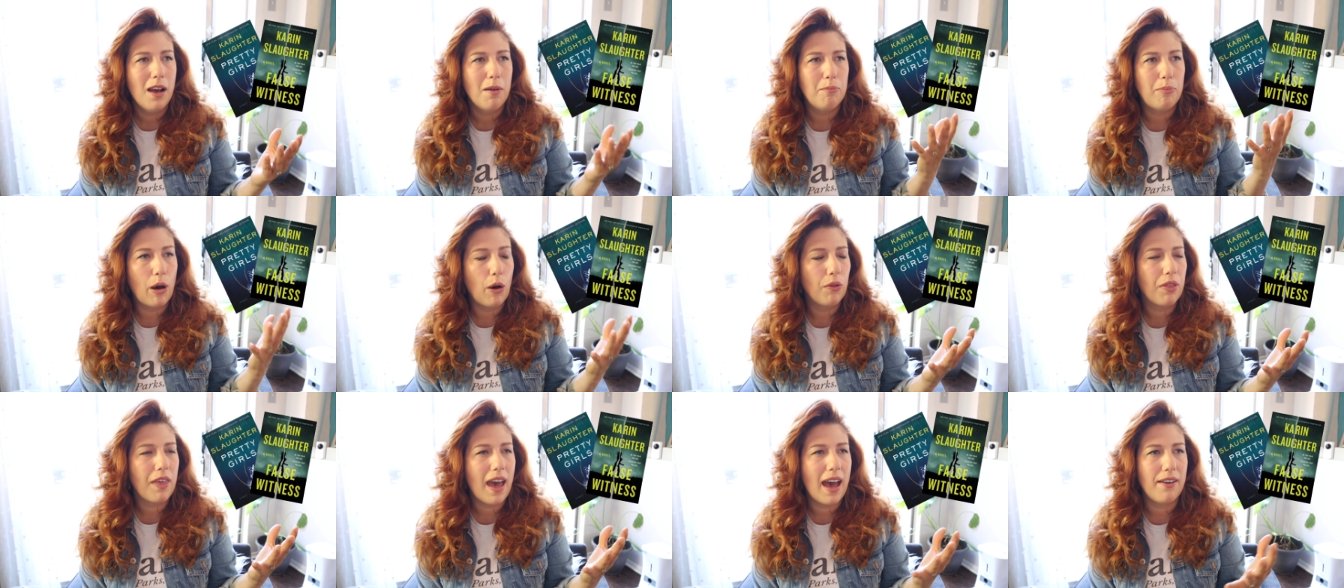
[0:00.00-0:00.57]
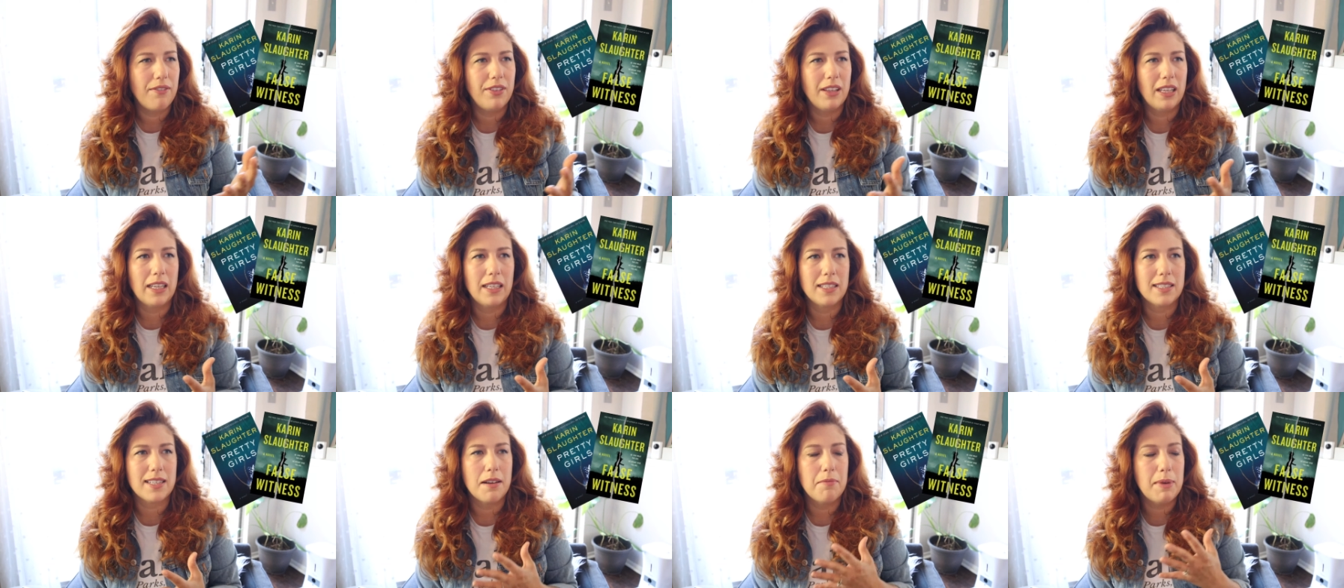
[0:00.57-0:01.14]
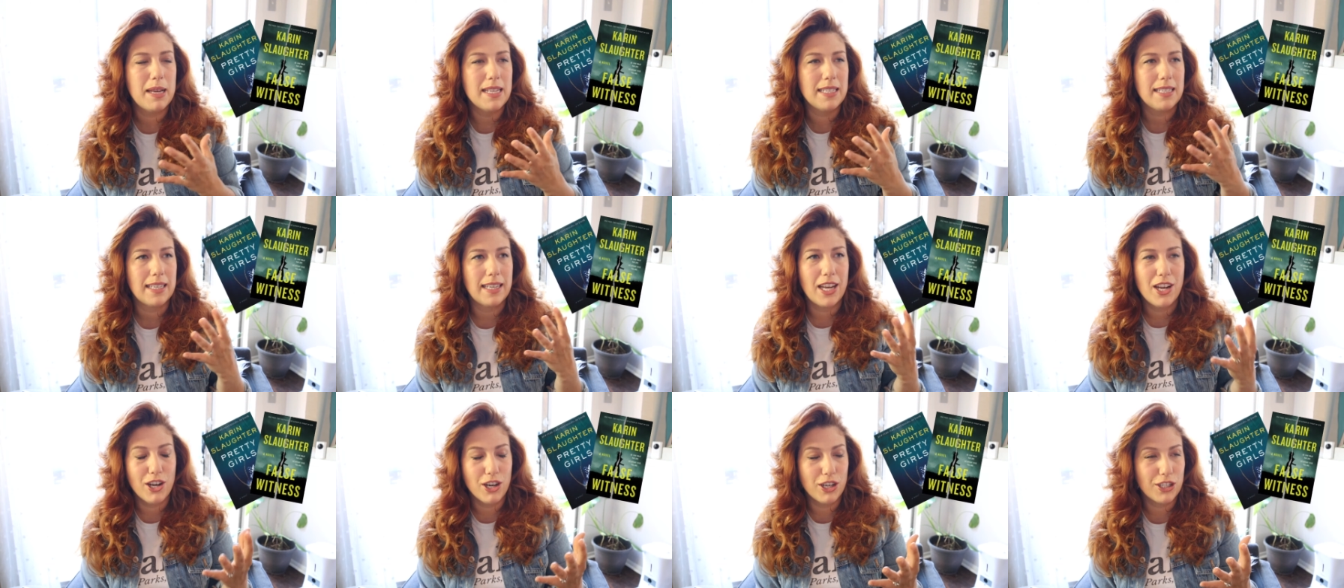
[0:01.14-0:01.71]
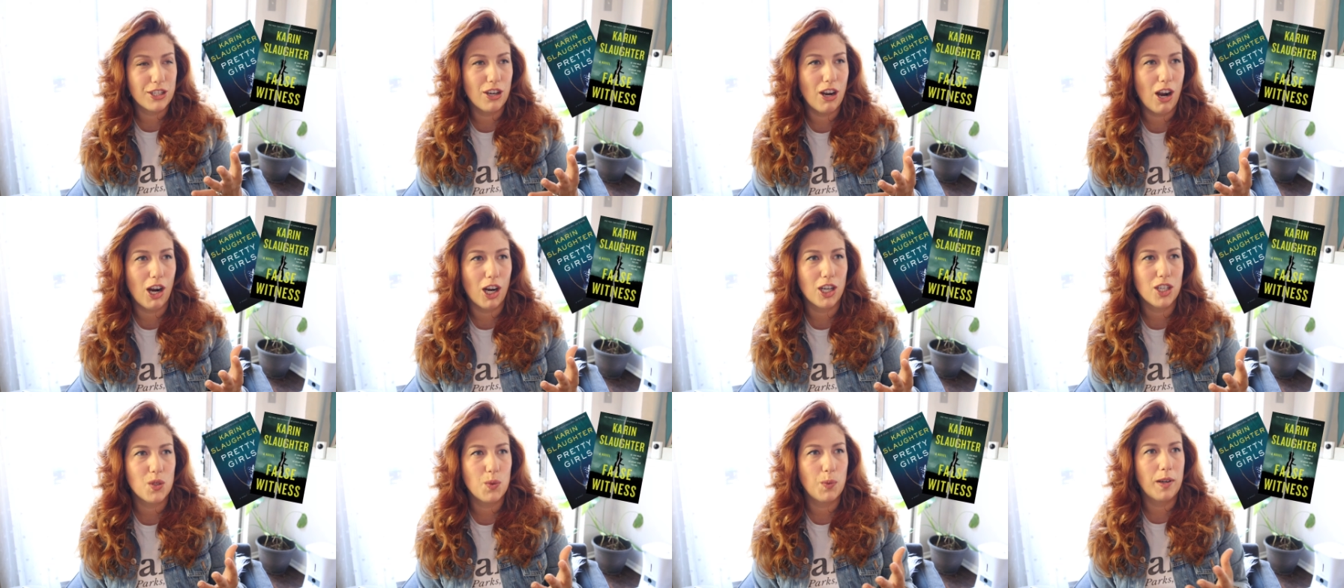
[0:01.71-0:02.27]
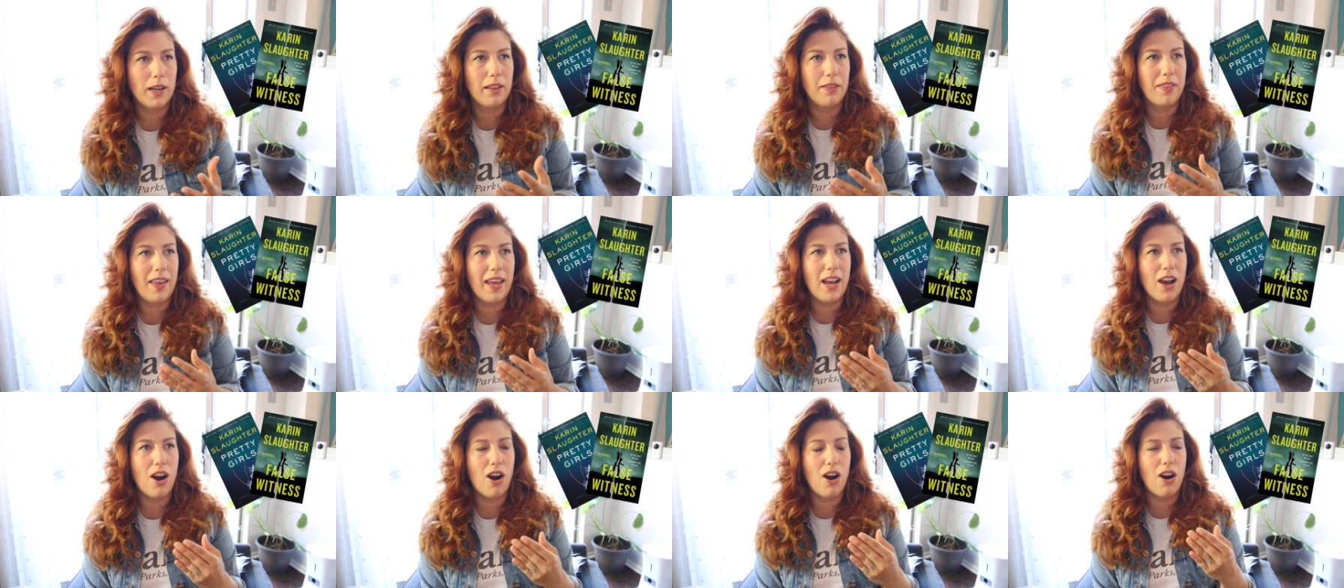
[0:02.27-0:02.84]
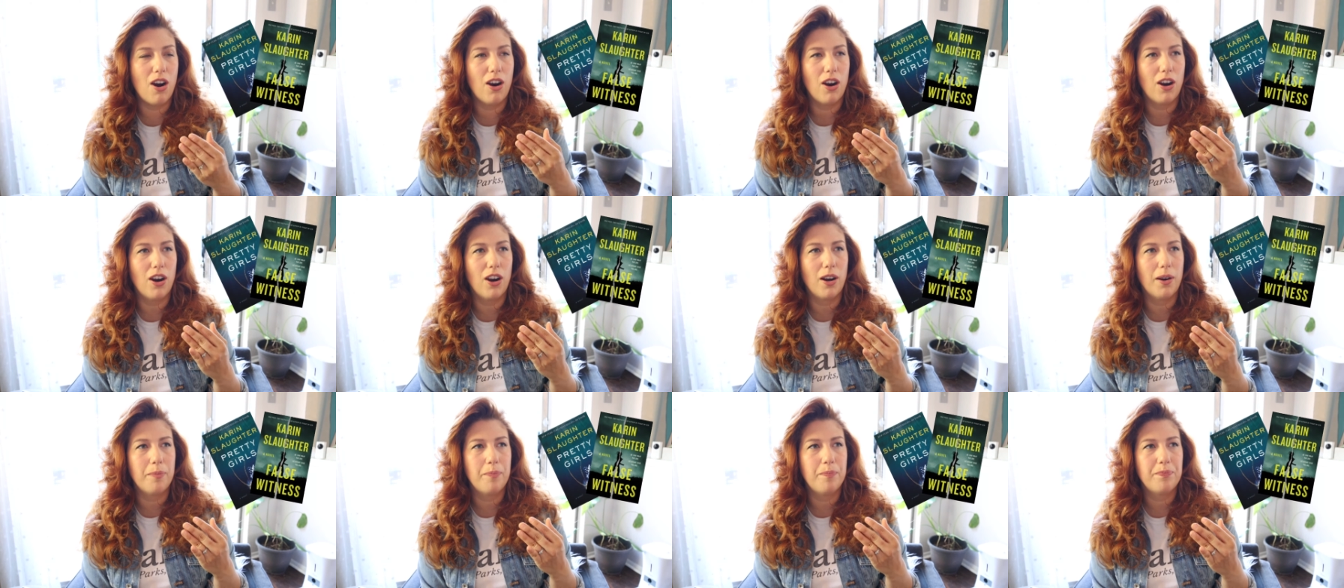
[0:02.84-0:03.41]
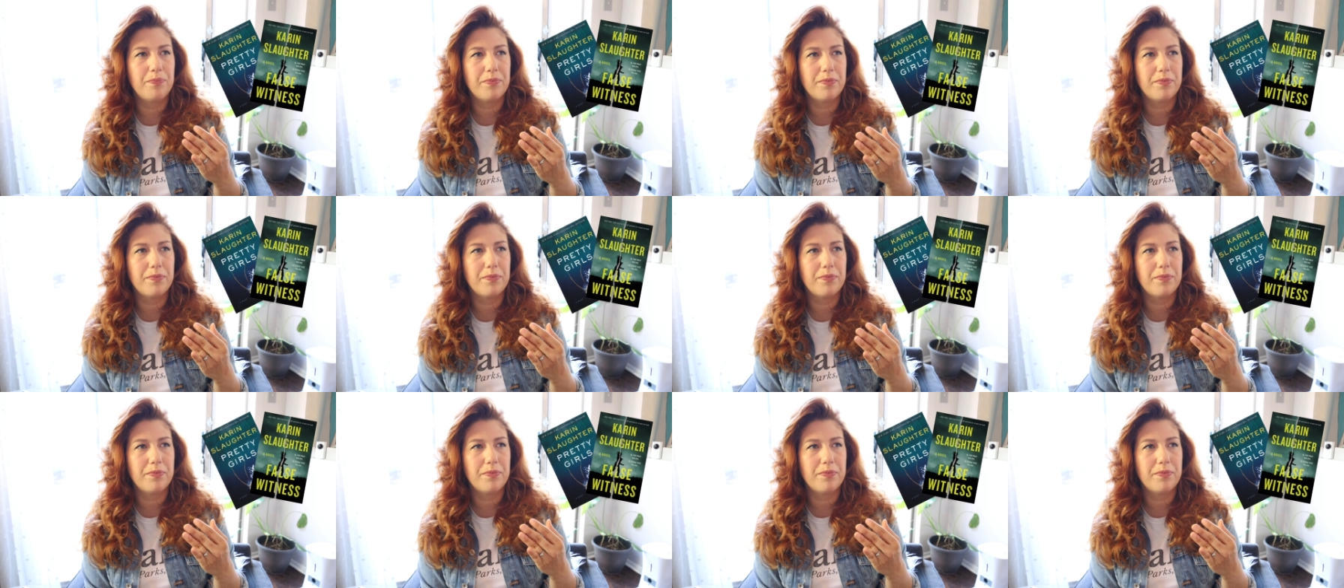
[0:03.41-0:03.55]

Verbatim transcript: both have these amazing character arcs where they are